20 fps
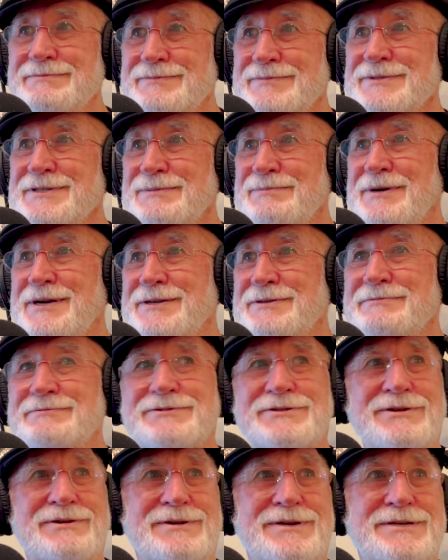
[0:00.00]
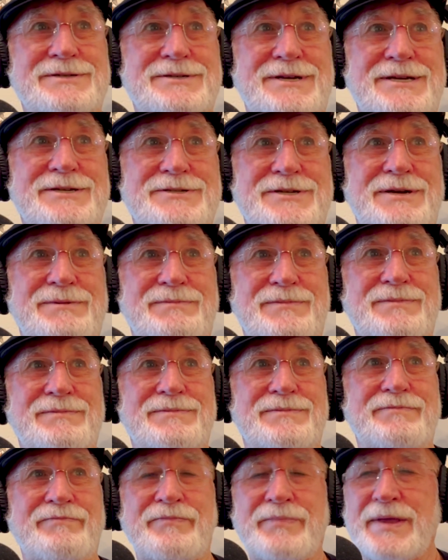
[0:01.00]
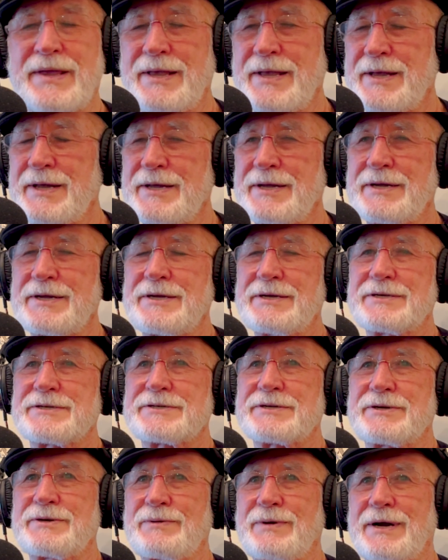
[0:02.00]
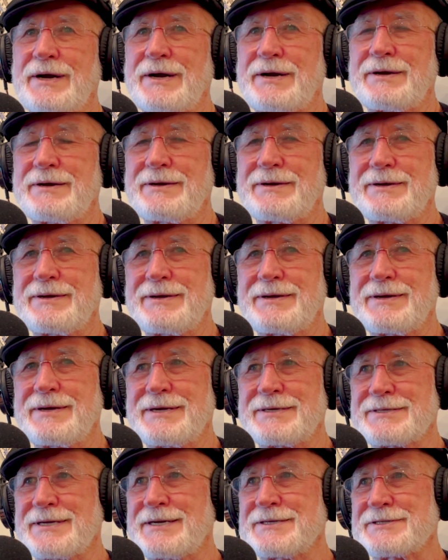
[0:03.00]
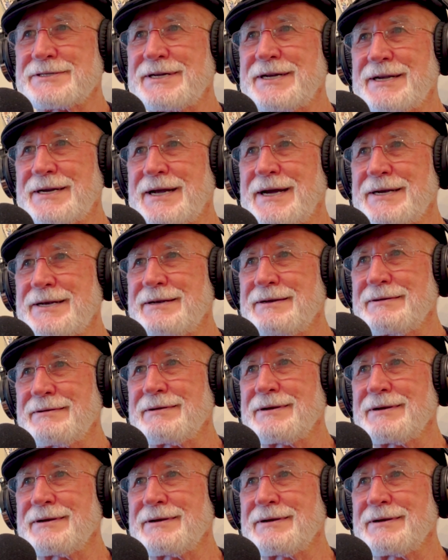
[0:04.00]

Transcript: somebody certainly say something. So as I was saying,